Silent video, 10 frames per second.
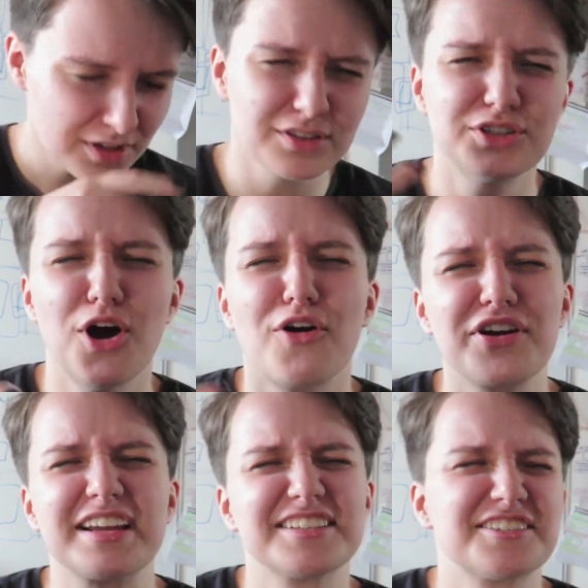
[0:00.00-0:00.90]

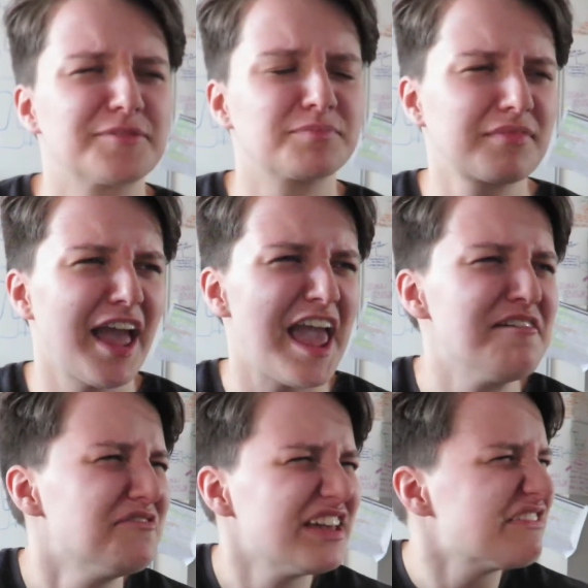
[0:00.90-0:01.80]
Sorry, it's the
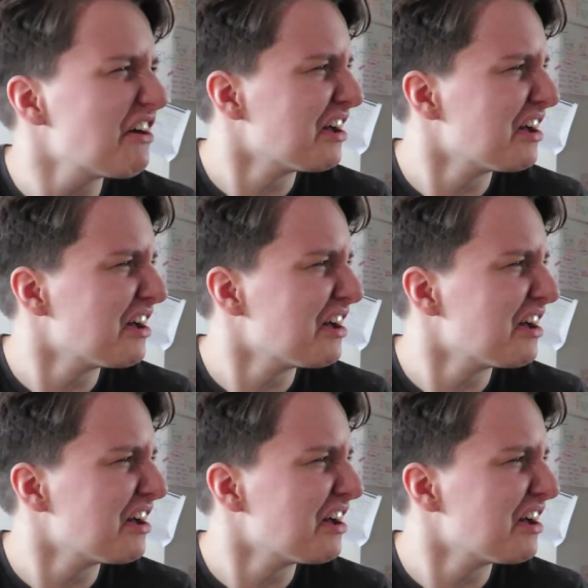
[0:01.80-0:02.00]
hay fever.